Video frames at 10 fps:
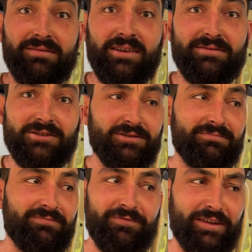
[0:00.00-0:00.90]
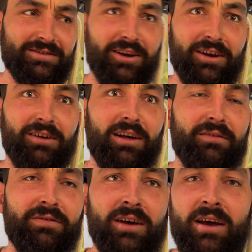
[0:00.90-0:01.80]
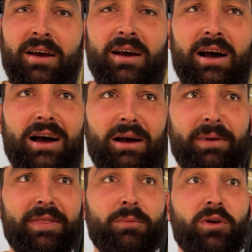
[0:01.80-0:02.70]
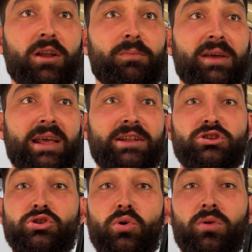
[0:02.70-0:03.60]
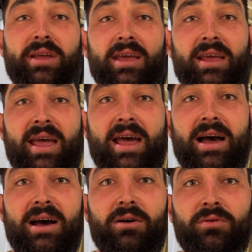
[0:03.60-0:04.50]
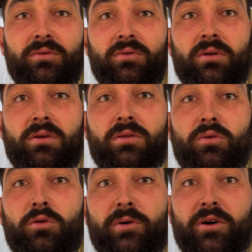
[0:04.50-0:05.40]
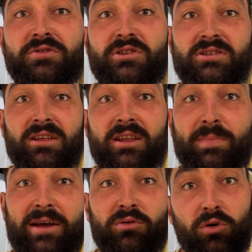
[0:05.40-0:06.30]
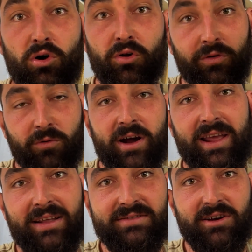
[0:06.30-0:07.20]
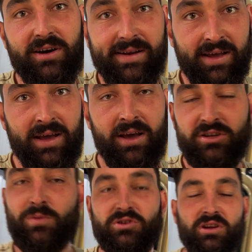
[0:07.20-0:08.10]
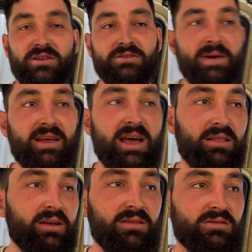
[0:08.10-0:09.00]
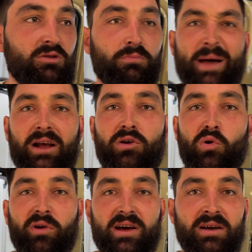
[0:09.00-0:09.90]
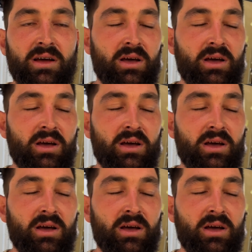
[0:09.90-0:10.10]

It just fits like a glove. And then we're going to be installing our Thorburn's utility panel on the right-hand side. So we're just going to smack out like this little back quarter.